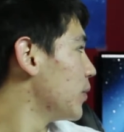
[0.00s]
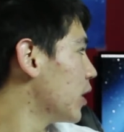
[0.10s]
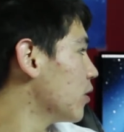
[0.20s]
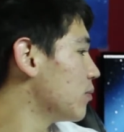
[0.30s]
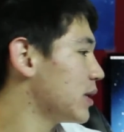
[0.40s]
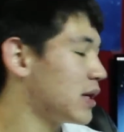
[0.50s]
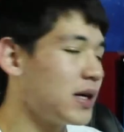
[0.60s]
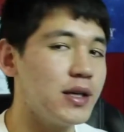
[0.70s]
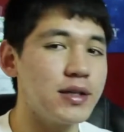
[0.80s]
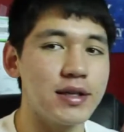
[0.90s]
no,
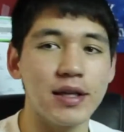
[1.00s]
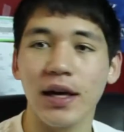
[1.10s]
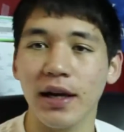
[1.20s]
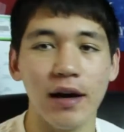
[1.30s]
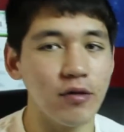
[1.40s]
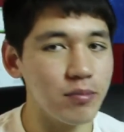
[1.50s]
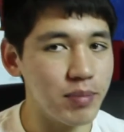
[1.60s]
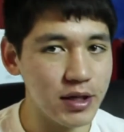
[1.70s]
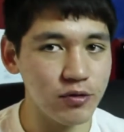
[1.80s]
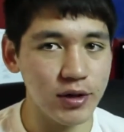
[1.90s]
because it's not going to have the
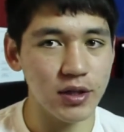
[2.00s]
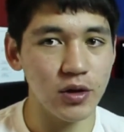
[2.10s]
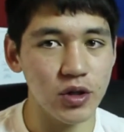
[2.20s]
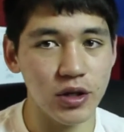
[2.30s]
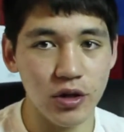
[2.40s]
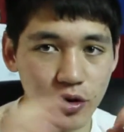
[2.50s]
best resolution.